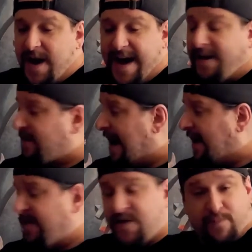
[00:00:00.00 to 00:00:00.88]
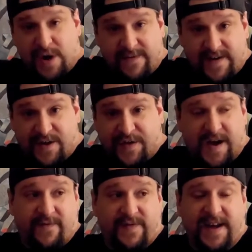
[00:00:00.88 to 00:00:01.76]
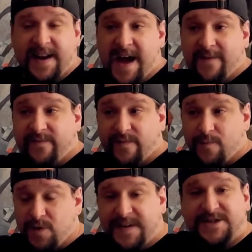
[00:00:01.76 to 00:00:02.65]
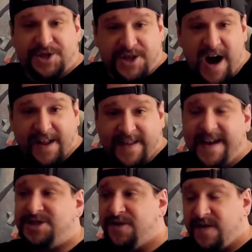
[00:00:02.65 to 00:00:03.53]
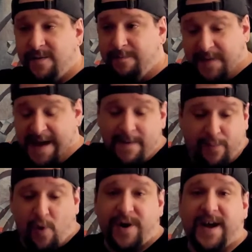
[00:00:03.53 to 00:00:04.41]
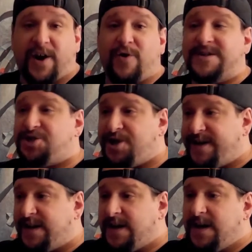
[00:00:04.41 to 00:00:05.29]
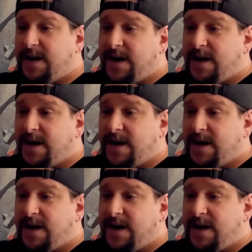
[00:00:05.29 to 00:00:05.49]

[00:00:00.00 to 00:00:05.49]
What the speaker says: And a lot of his previous stuff did have religious connotations. He became a born-again Christian.